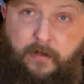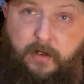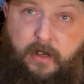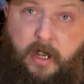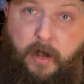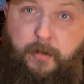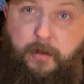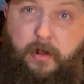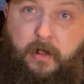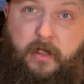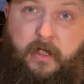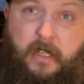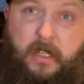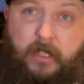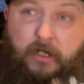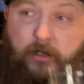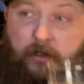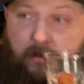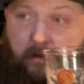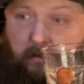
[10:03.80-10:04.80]
a couple of
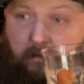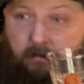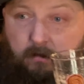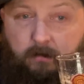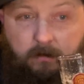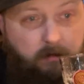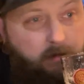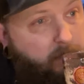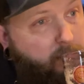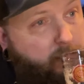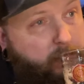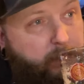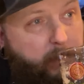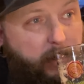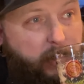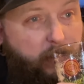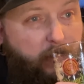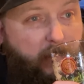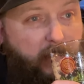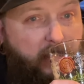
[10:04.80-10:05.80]
these,
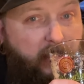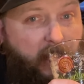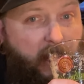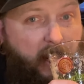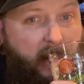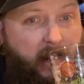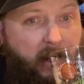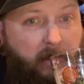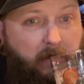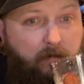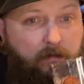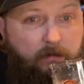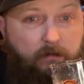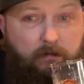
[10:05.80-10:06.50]
especially when it's hot out.